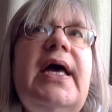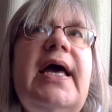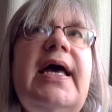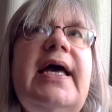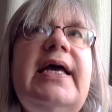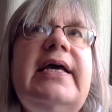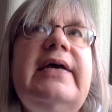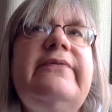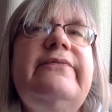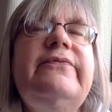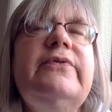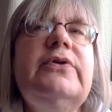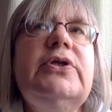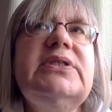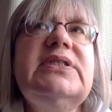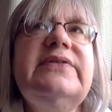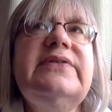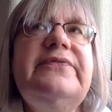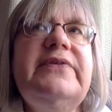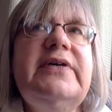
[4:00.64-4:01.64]
a
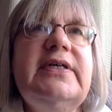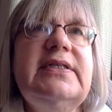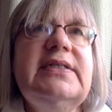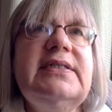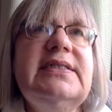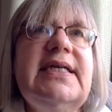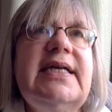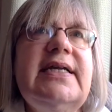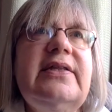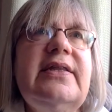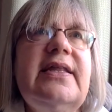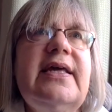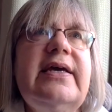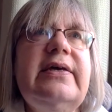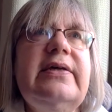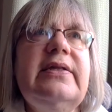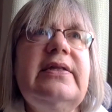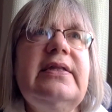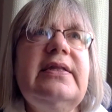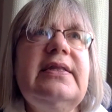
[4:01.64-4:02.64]
philosopher, said
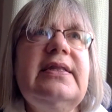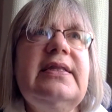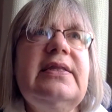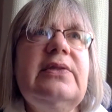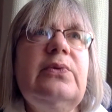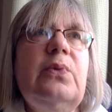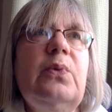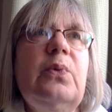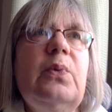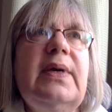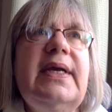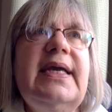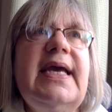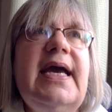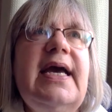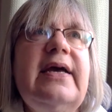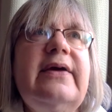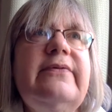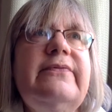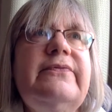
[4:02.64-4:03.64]
that we
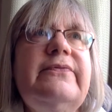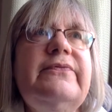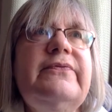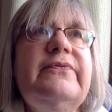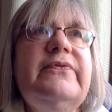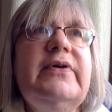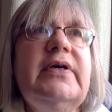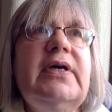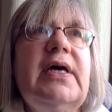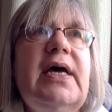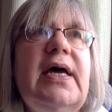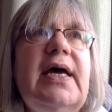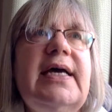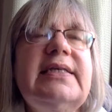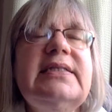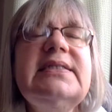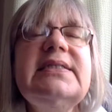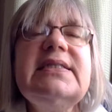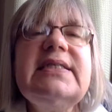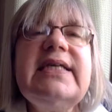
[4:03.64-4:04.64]
have a
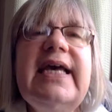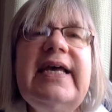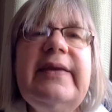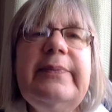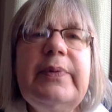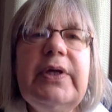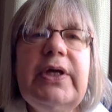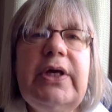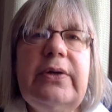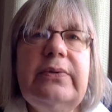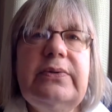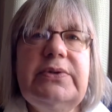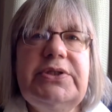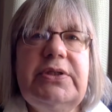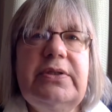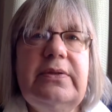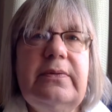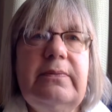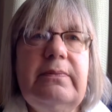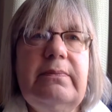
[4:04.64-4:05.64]
scapegoat
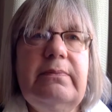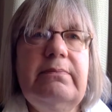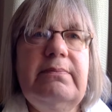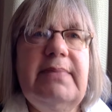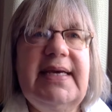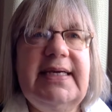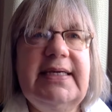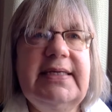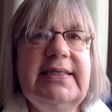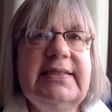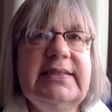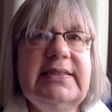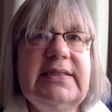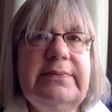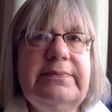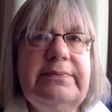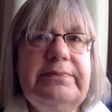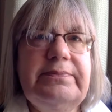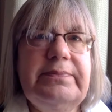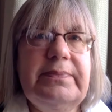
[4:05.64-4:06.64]

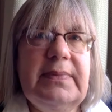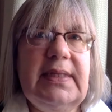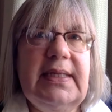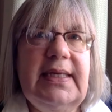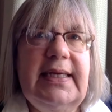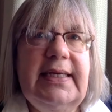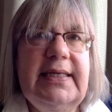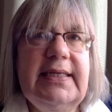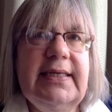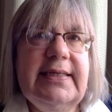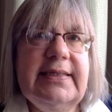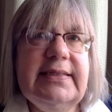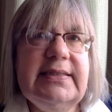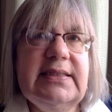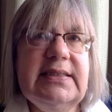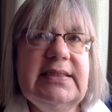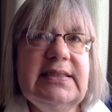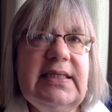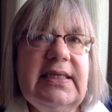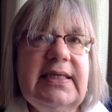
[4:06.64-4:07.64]
mechanism in our
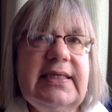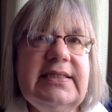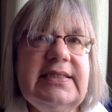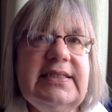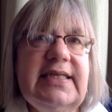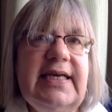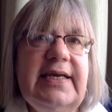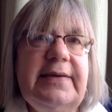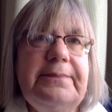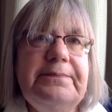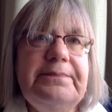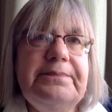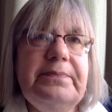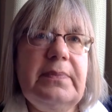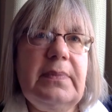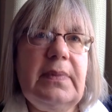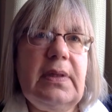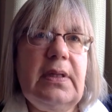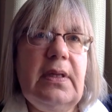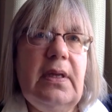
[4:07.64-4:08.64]
society.
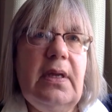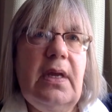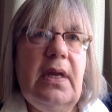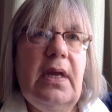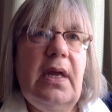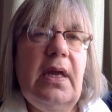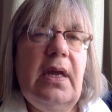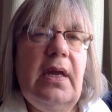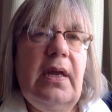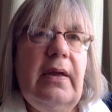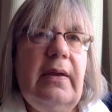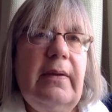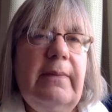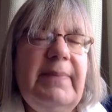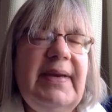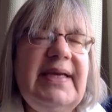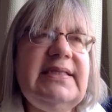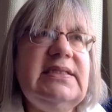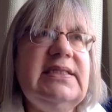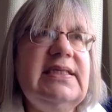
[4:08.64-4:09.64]

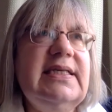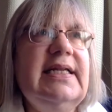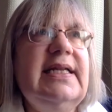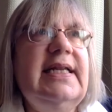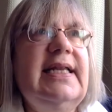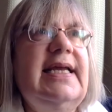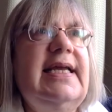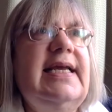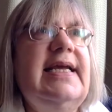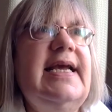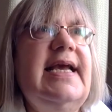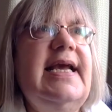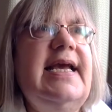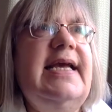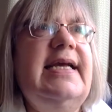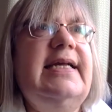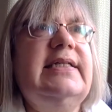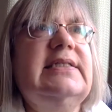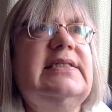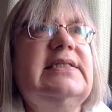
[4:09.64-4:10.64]
Basically,
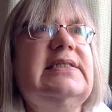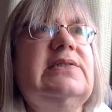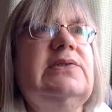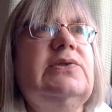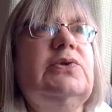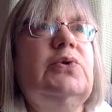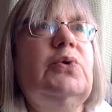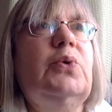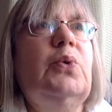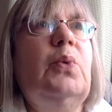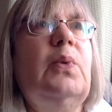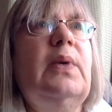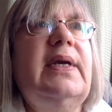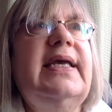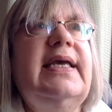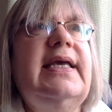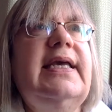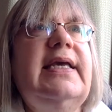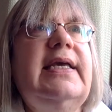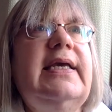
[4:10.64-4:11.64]
it's
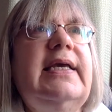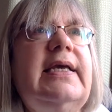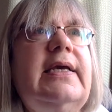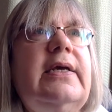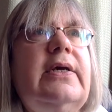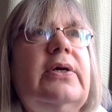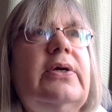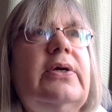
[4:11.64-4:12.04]
we